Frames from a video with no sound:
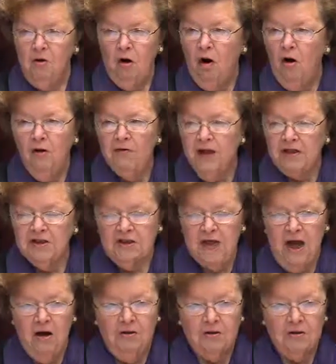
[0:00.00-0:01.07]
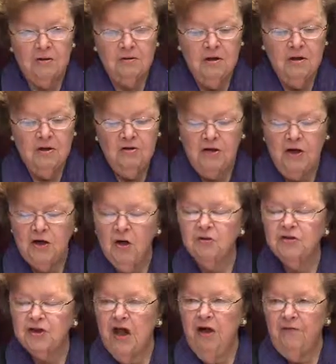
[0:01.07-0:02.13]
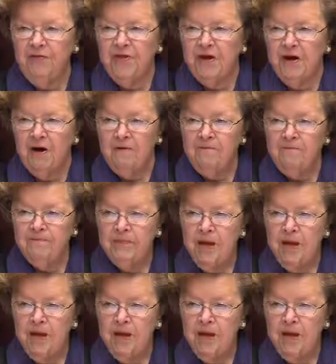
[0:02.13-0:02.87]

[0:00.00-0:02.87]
all of that talent that goes out there,